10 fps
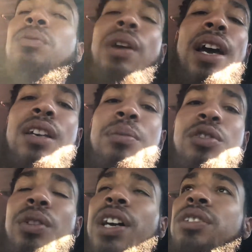random
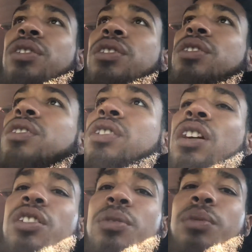strangers,
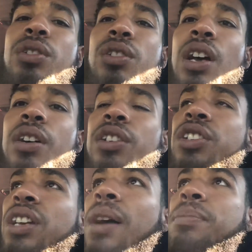customers out here
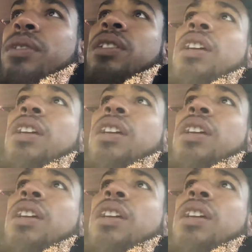shopping,